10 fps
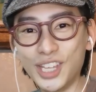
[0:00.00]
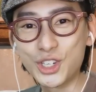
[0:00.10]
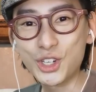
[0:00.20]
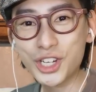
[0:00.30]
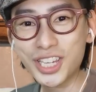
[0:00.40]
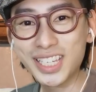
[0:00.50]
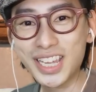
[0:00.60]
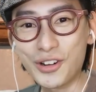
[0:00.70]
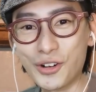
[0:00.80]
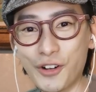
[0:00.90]
Did you
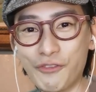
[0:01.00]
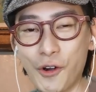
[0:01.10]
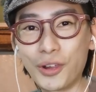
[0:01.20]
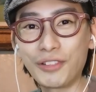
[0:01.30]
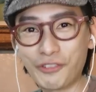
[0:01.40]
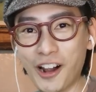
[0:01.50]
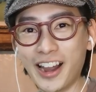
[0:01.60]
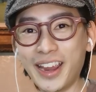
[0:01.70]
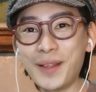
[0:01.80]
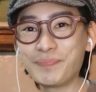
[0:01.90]
just hear her vocal
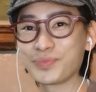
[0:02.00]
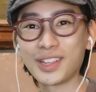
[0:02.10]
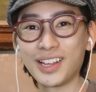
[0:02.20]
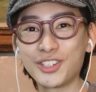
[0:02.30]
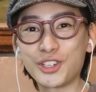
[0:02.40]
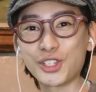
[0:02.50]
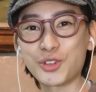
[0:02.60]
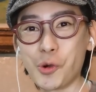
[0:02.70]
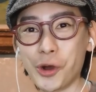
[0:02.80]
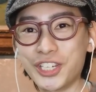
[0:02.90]
fry?
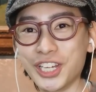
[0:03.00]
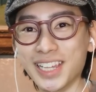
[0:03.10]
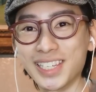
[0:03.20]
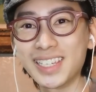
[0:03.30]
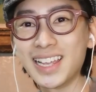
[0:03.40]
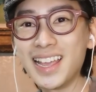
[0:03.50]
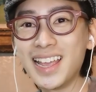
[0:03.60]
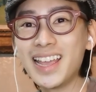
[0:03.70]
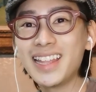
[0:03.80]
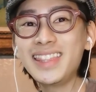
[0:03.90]
Just gorgeous.
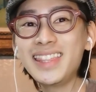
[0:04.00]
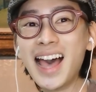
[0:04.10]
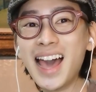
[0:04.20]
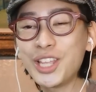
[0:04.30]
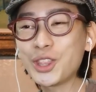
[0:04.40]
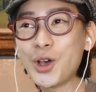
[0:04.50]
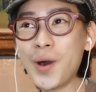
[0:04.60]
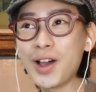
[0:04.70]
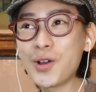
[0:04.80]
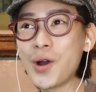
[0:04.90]
Narito
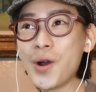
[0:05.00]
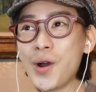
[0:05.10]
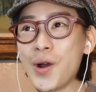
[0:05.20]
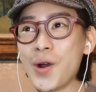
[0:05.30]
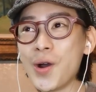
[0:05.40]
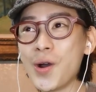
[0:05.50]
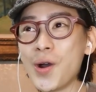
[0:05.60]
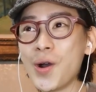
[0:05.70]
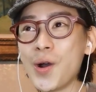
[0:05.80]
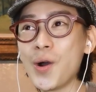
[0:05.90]

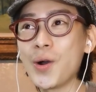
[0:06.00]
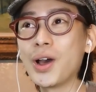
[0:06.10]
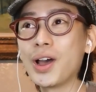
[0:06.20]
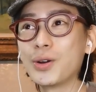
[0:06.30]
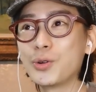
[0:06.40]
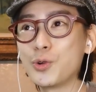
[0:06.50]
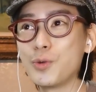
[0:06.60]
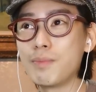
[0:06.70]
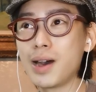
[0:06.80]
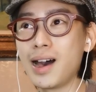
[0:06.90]
ako,
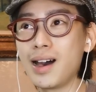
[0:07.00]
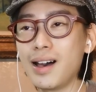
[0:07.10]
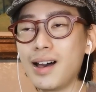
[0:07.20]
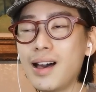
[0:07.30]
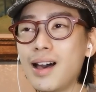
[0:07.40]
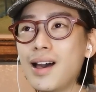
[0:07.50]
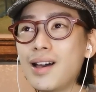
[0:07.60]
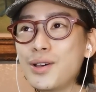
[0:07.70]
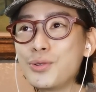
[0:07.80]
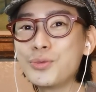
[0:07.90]

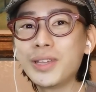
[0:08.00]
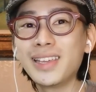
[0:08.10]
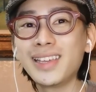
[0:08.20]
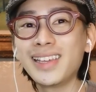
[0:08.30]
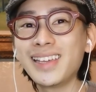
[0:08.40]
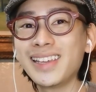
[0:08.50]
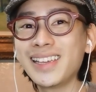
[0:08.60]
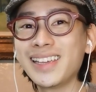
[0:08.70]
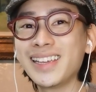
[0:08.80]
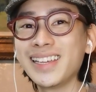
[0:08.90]

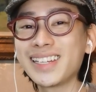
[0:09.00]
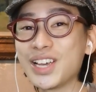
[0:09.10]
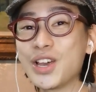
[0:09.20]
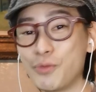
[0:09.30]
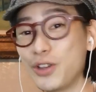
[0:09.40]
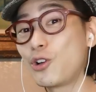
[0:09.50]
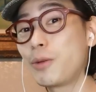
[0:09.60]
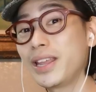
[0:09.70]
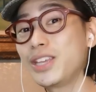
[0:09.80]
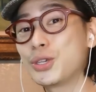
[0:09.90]
umaawit. We
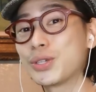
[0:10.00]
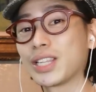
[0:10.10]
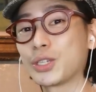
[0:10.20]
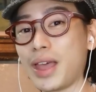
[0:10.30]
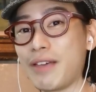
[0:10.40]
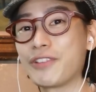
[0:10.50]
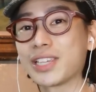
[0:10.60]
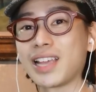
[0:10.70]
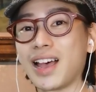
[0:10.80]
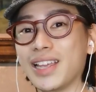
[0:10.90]
normally use it to
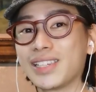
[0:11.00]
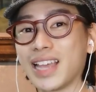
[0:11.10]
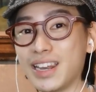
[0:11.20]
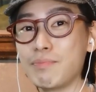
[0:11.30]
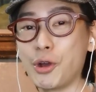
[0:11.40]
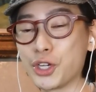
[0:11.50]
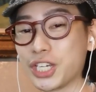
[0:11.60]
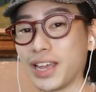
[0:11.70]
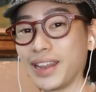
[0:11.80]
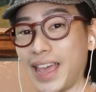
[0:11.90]
emphasize an
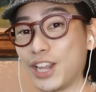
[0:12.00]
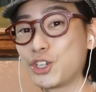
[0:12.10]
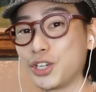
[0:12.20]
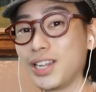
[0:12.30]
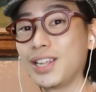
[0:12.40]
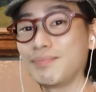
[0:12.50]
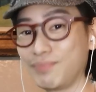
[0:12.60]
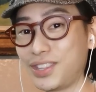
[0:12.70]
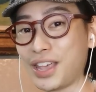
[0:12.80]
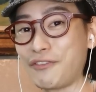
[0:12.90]
emotion, and she
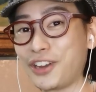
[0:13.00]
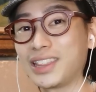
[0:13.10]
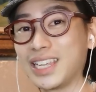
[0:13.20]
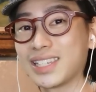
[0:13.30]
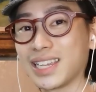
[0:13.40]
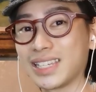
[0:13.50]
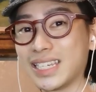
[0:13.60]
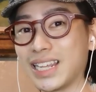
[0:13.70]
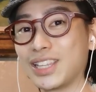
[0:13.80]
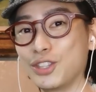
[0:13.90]
definitely
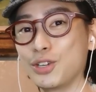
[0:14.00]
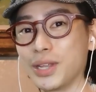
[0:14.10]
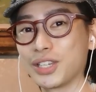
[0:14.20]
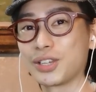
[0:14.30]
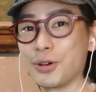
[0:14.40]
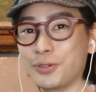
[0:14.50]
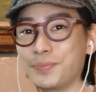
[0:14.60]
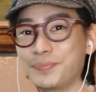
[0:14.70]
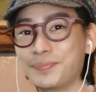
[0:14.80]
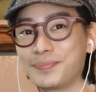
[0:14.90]
succeeded in doing so.